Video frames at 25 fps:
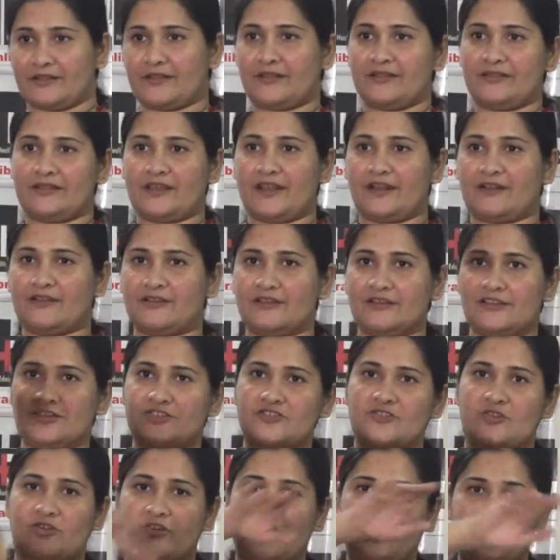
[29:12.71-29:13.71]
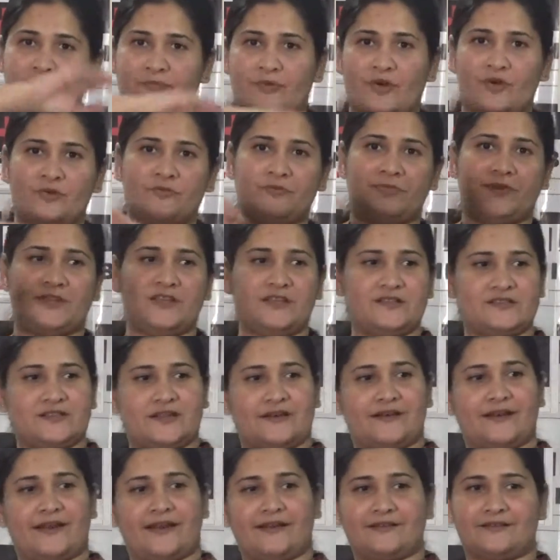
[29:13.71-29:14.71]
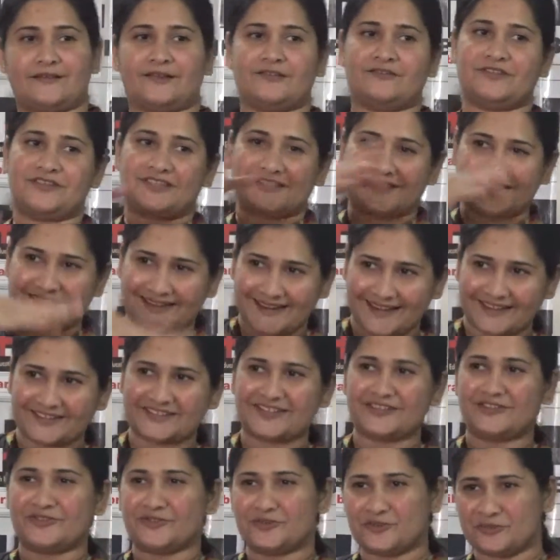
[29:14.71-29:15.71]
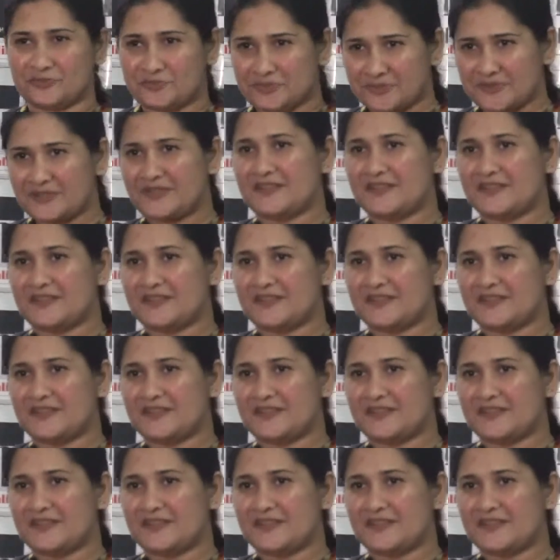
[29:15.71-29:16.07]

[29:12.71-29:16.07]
then the uncle is talking about bees and nectar, which is another loop.